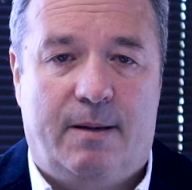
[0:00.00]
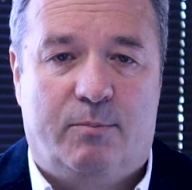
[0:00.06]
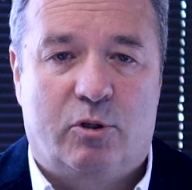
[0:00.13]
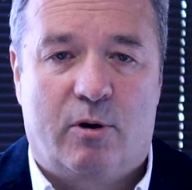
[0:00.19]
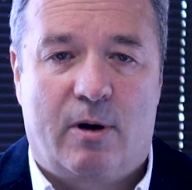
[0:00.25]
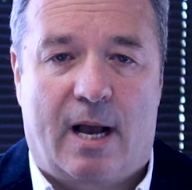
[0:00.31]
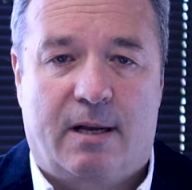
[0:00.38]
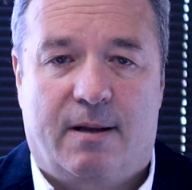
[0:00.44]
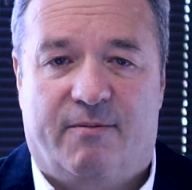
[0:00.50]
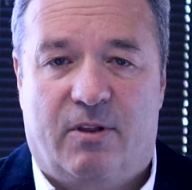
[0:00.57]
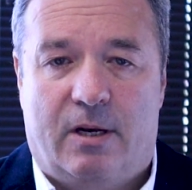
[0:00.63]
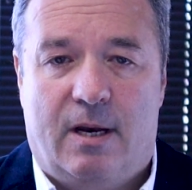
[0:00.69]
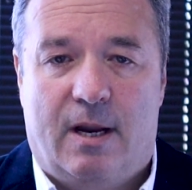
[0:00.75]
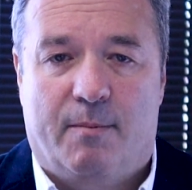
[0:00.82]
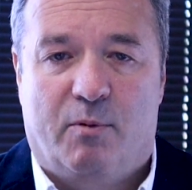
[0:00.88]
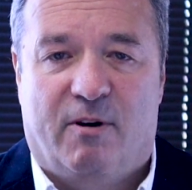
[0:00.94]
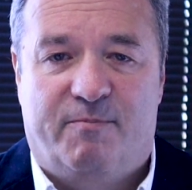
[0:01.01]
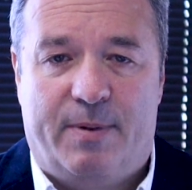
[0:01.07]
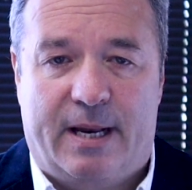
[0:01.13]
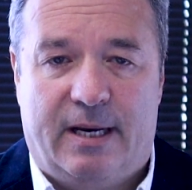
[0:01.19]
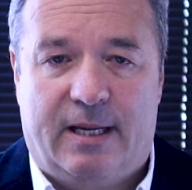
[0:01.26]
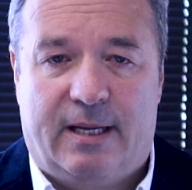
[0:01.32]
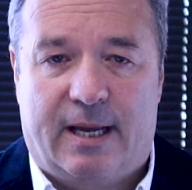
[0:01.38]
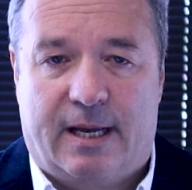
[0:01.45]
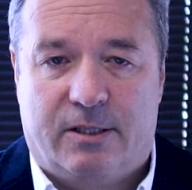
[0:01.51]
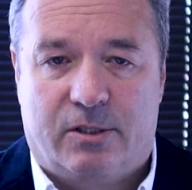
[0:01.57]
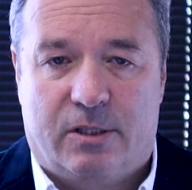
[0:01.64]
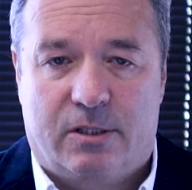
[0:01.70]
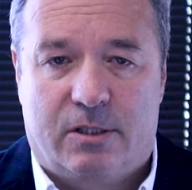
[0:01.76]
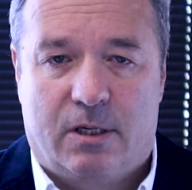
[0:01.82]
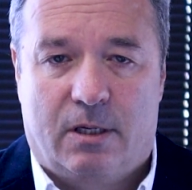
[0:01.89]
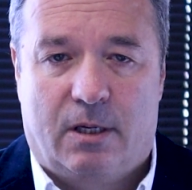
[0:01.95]
keeps track of the number of pending
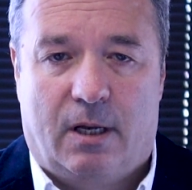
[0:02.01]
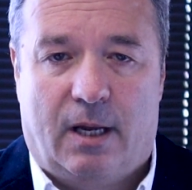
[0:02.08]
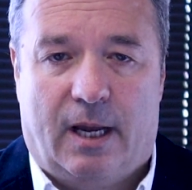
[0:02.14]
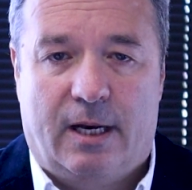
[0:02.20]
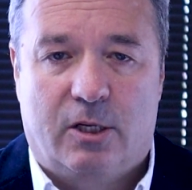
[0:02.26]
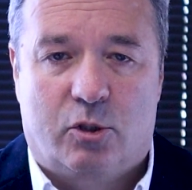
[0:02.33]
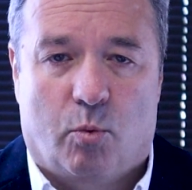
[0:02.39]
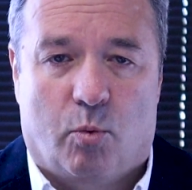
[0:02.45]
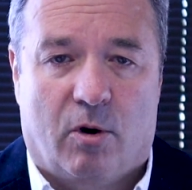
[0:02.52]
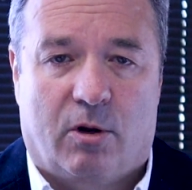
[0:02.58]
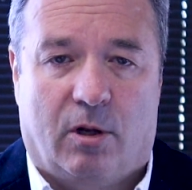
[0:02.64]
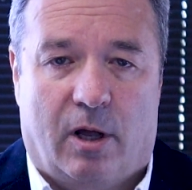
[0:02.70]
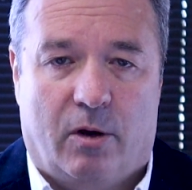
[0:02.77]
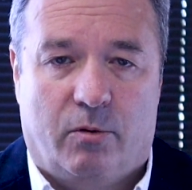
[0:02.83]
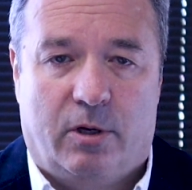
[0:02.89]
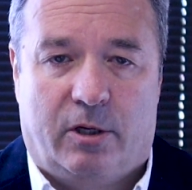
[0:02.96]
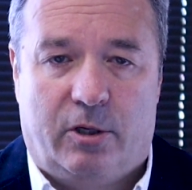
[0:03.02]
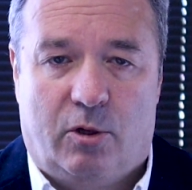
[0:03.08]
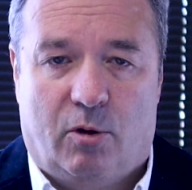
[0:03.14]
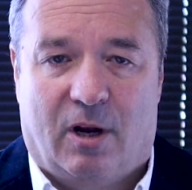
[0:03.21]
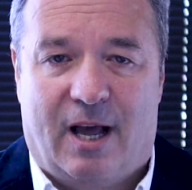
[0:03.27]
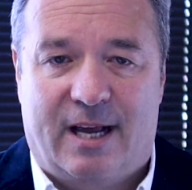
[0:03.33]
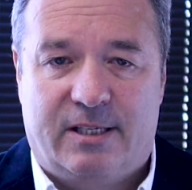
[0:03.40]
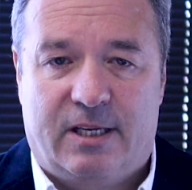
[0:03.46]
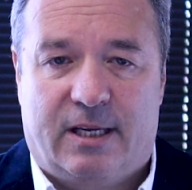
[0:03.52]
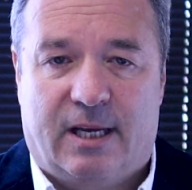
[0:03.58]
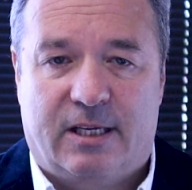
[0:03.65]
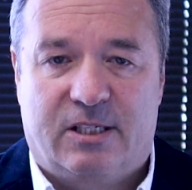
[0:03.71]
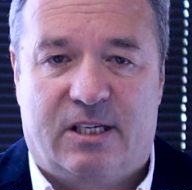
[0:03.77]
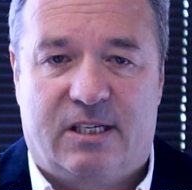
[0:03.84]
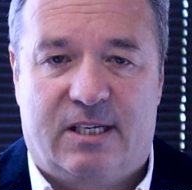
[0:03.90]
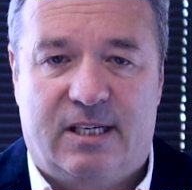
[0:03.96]
cases in its workload utilizing a
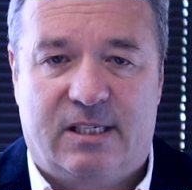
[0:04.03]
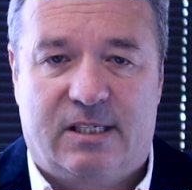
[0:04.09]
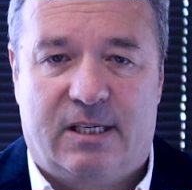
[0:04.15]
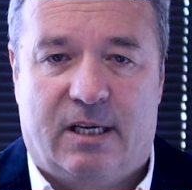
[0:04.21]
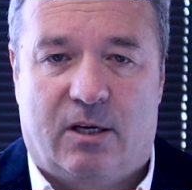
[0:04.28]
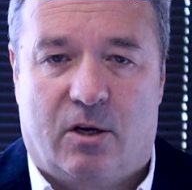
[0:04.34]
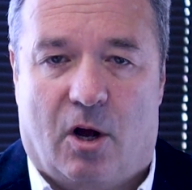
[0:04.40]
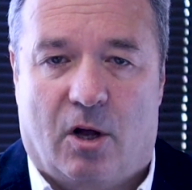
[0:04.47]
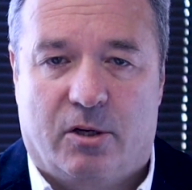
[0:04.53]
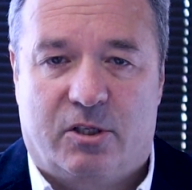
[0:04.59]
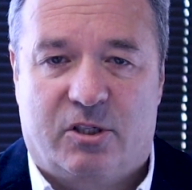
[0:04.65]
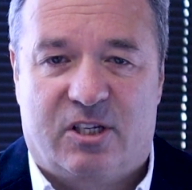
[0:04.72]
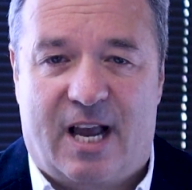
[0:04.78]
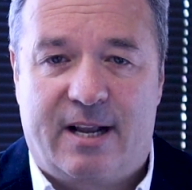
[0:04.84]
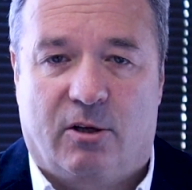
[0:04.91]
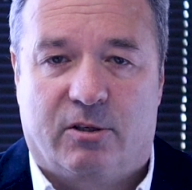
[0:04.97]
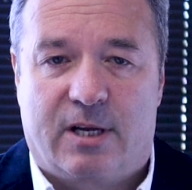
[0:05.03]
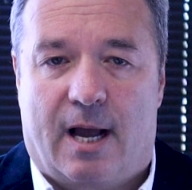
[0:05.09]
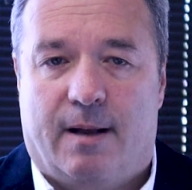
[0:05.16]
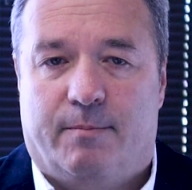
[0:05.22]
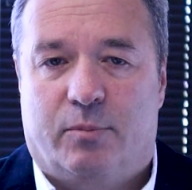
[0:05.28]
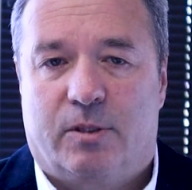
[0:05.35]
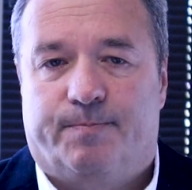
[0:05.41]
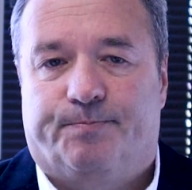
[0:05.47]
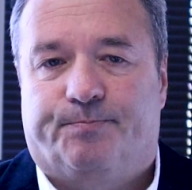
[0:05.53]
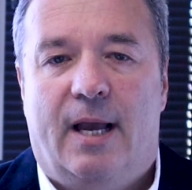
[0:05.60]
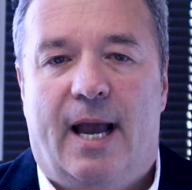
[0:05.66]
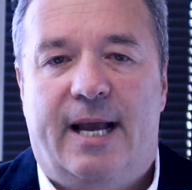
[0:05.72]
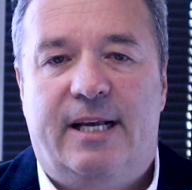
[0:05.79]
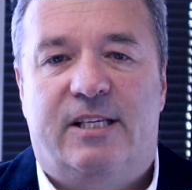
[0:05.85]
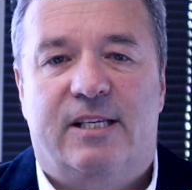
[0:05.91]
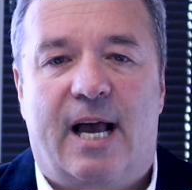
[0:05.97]
statistic called cycle times.
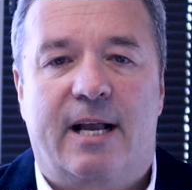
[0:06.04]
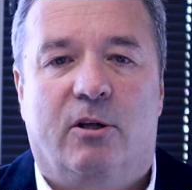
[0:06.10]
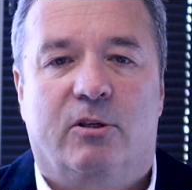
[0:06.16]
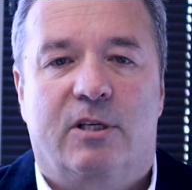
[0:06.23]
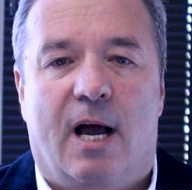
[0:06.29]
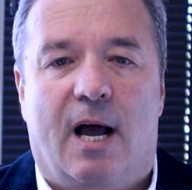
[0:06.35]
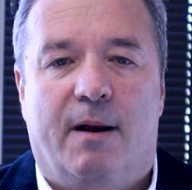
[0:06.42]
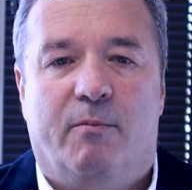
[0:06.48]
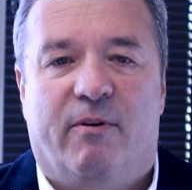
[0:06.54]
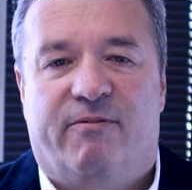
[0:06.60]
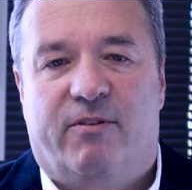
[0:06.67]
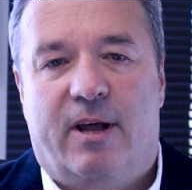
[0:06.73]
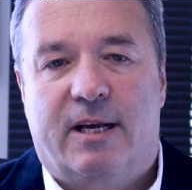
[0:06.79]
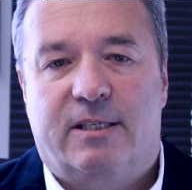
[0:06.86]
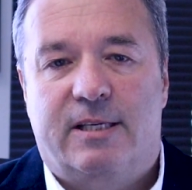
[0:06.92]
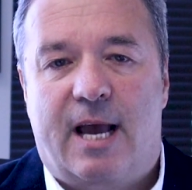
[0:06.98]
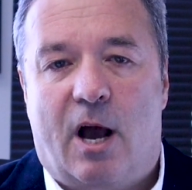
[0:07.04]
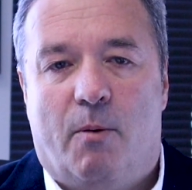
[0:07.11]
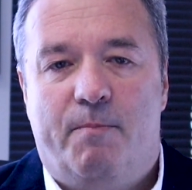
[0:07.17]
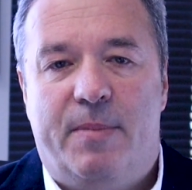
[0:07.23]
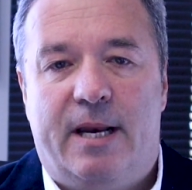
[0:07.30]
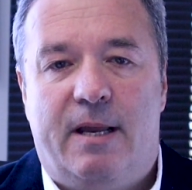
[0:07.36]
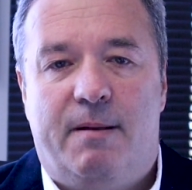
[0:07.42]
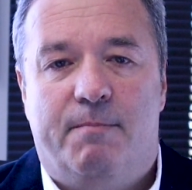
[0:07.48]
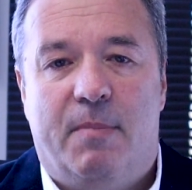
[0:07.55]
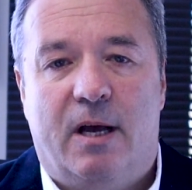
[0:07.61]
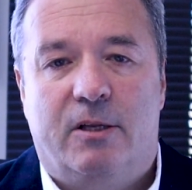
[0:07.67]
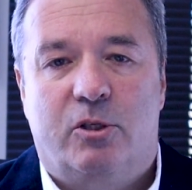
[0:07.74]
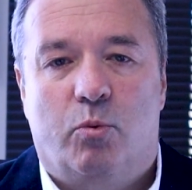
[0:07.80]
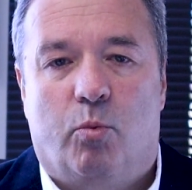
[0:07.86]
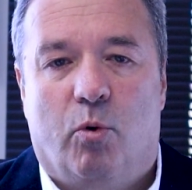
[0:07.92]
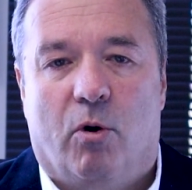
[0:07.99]
A cycle time reflects how many
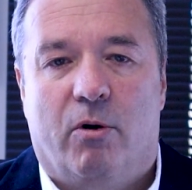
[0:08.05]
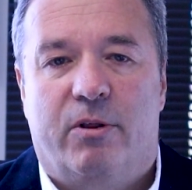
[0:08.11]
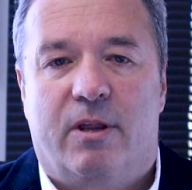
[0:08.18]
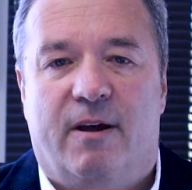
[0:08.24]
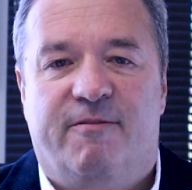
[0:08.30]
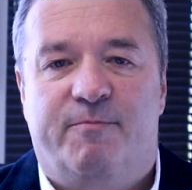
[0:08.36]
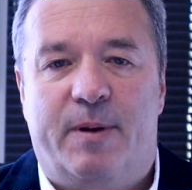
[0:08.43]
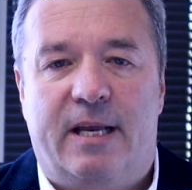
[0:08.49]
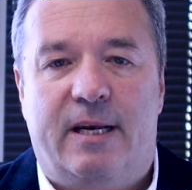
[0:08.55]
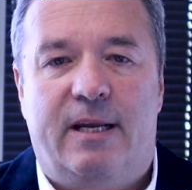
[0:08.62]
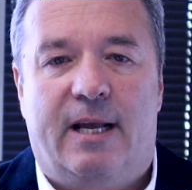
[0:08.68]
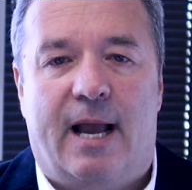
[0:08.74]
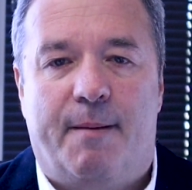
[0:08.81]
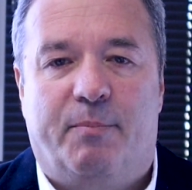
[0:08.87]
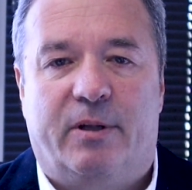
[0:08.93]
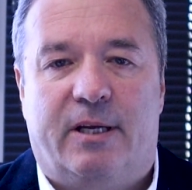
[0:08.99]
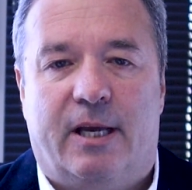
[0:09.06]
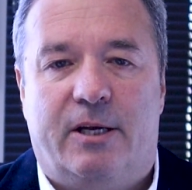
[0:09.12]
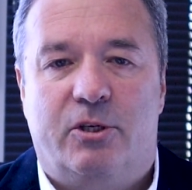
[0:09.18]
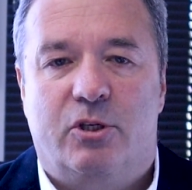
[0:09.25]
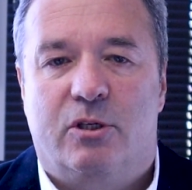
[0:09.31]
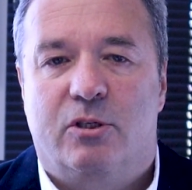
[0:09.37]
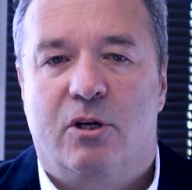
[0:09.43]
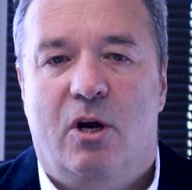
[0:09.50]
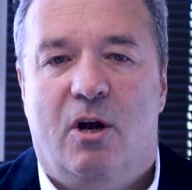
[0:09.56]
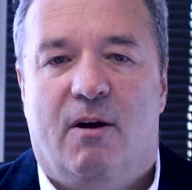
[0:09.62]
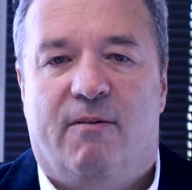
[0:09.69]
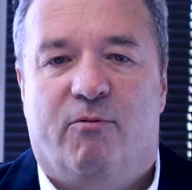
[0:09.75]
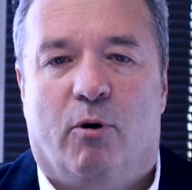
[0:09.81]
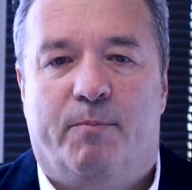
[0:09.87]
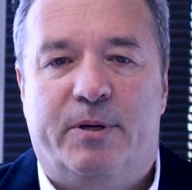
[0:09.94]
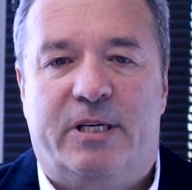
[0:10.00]
months worth of pending applications for a